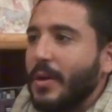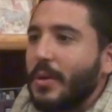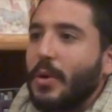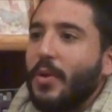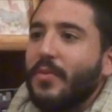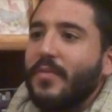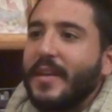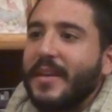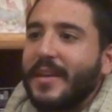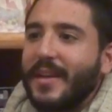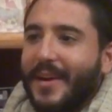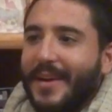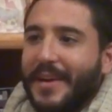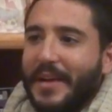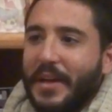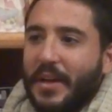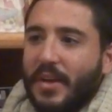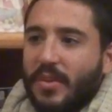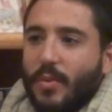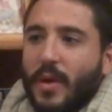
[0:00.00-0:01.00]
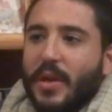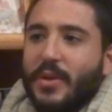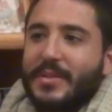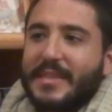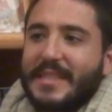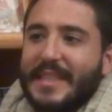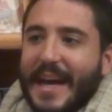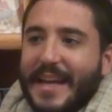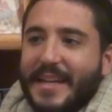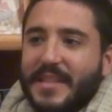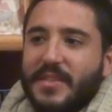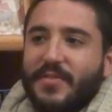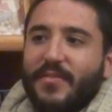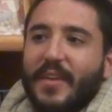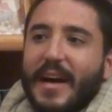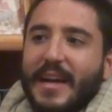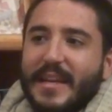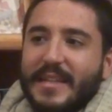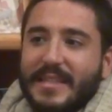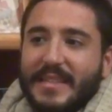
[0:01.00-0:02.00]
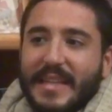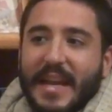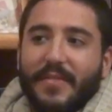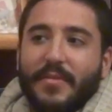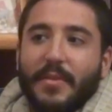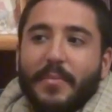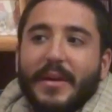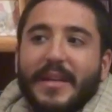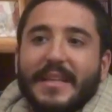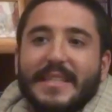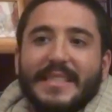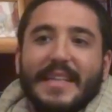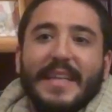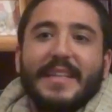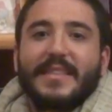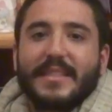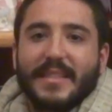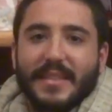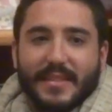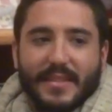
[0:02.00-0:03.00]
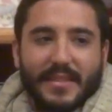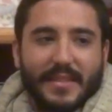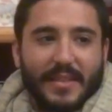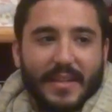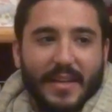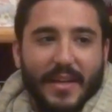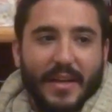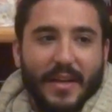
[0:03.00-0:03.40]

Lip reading: Govinda, the one who satisfies everybody's senses,